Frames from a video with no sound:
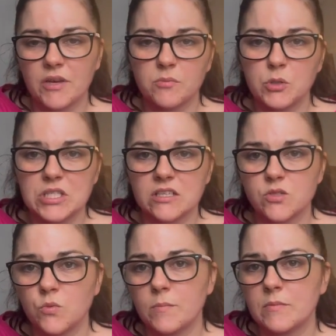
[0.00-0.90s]
It's put down
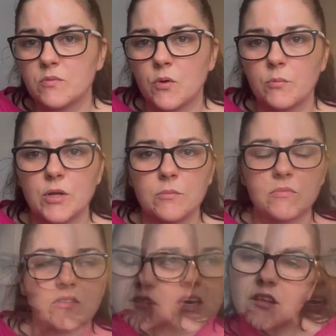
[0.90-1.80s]
to women's problems.
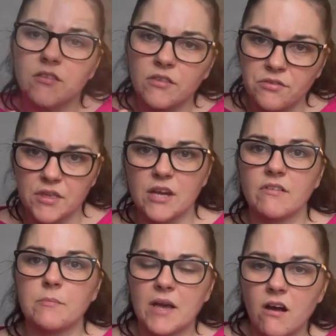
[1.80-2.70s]
It's the
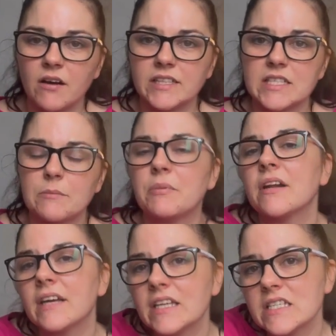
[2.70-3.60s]
theory behind it. But
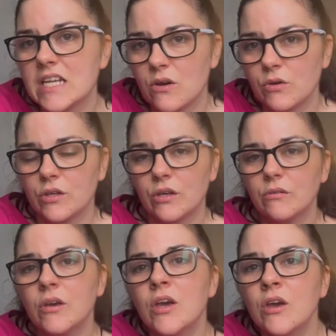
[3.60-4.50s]
I can tell
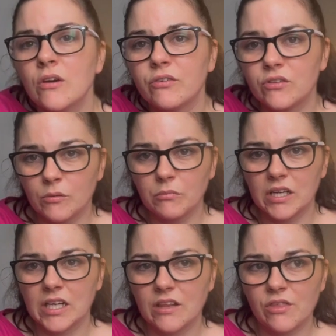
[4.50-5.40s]
you, for
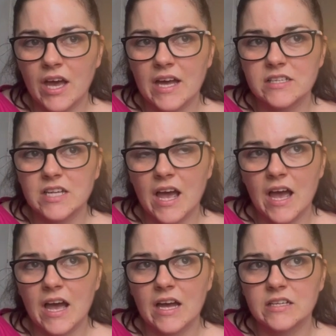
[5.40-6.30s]
somebody that
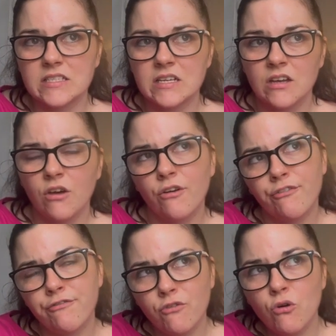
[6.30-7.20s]
had
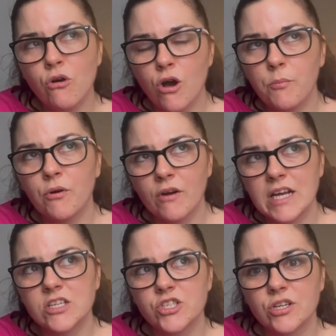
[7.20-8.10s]
4
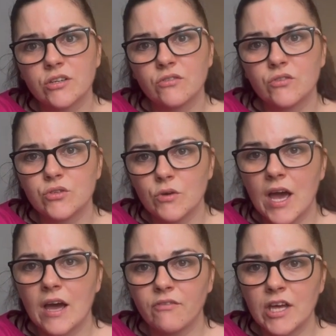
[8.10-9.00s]
operations to
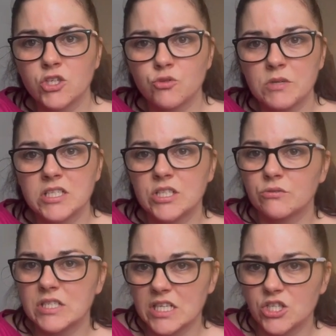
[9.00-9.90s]
have
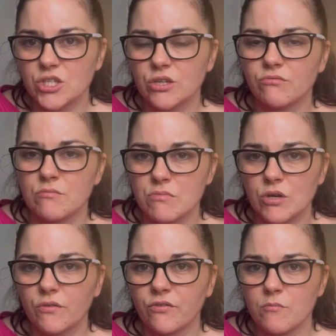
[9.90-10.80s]
endometrial tissue
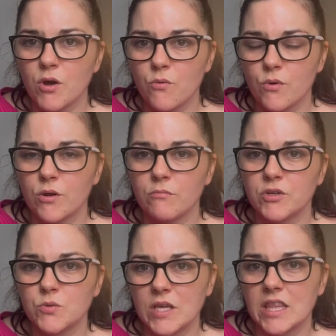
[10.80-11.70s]
removed from my womb
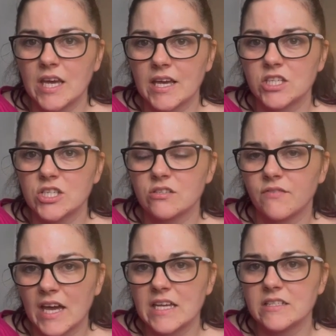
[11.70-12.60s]
between the ages of
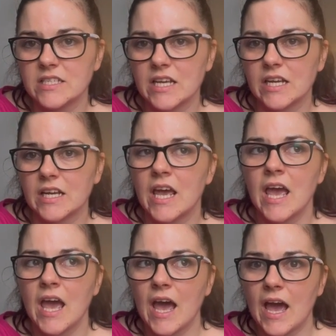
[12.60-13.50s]
18
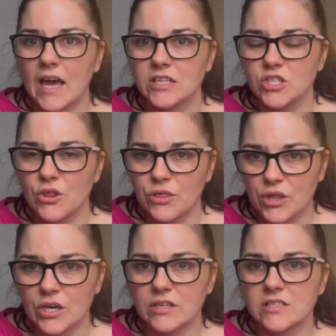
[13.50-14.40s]
and
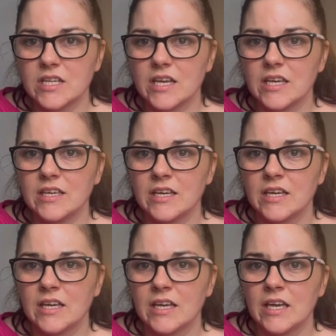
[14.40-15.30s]
30,
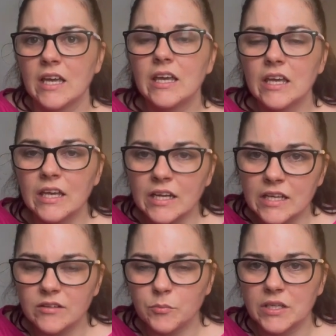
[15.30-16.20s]
it
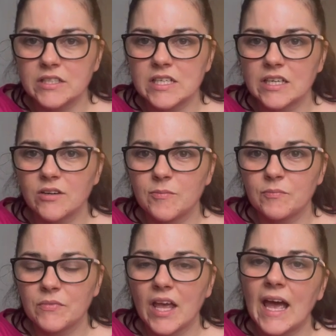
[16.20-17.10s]
is a big deal.
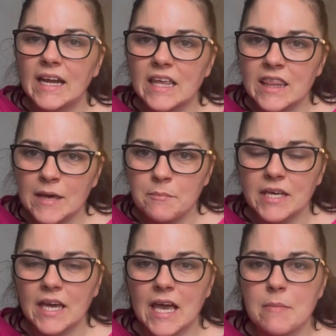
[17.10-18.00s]
And it then
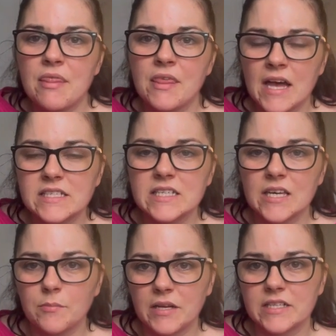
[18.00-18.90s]
became that
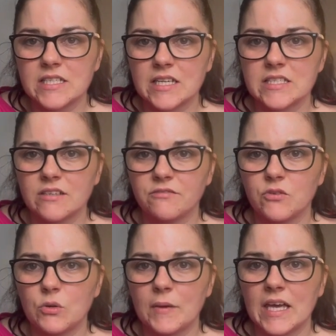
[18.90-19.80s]
debilitating
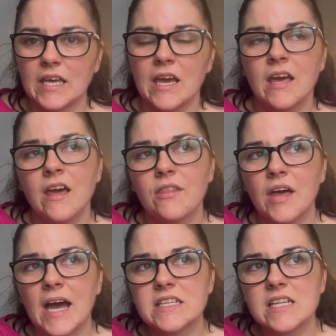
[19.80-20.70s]
for me
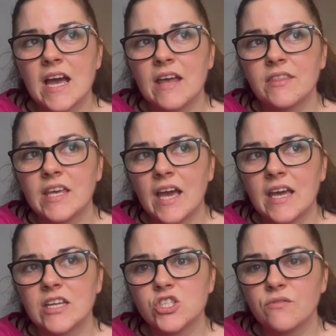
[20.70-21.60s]
that at the
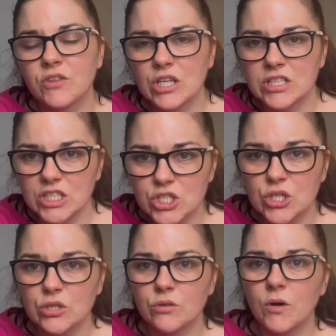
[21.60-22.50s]
age of
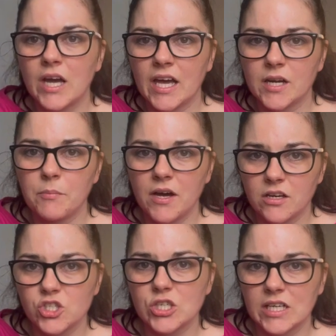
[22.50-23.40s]
32, I had a
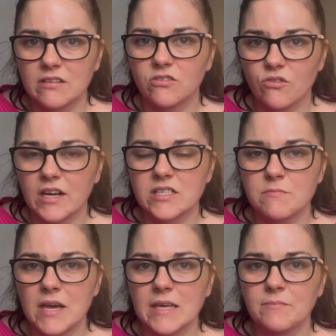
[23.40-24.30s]
partial
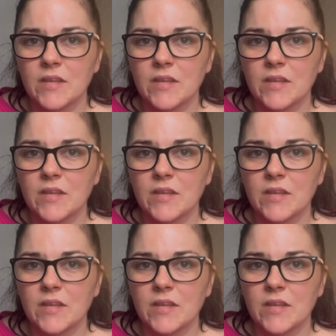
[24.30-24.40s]
hysterectomy.